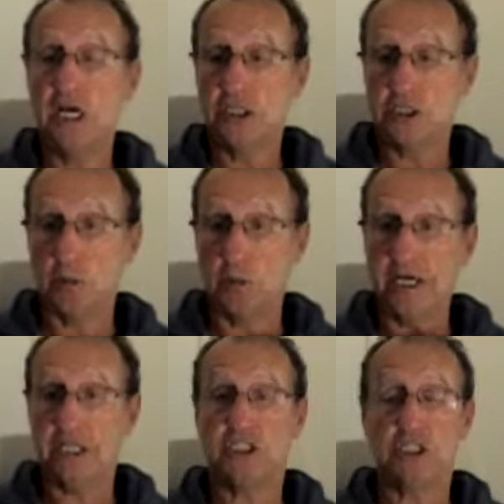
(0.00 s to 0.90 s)
so we
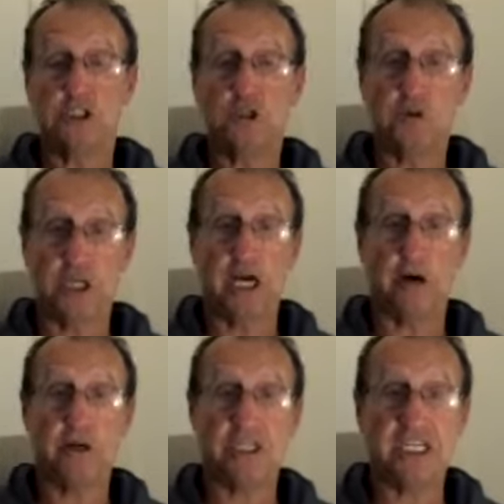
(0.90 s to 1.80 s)
can just do the
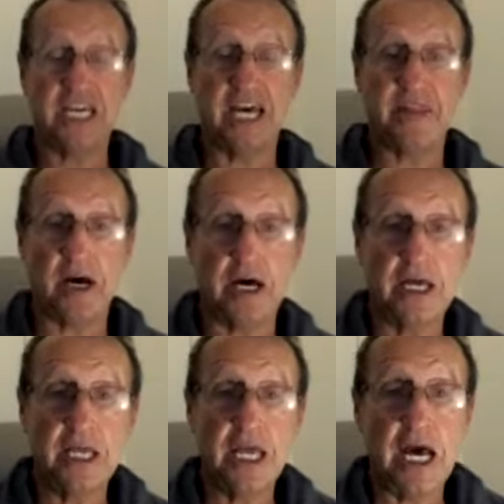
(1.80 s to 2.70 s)
yoga together
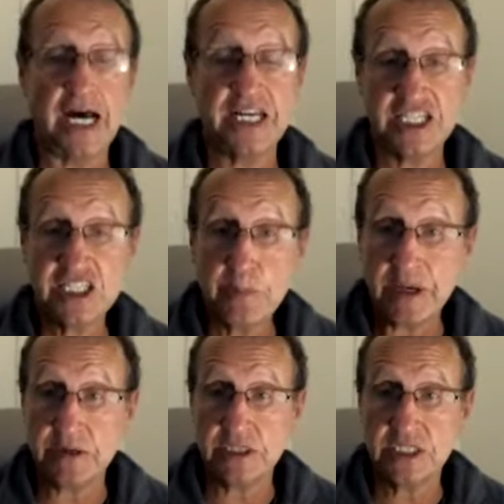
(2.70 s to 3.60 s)
and
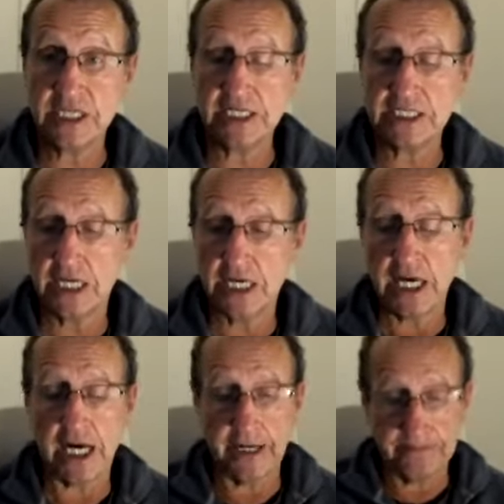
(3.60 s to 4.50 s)
experience it.
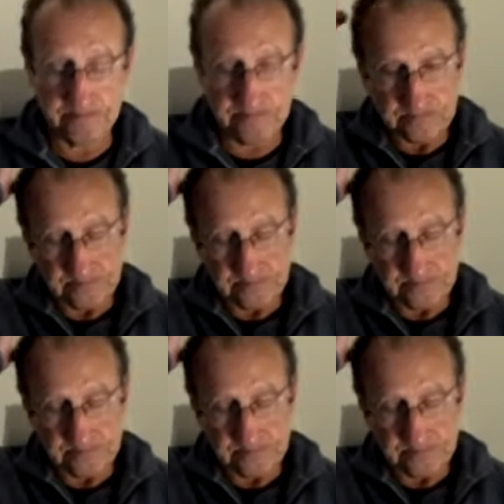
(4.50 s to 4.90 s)
And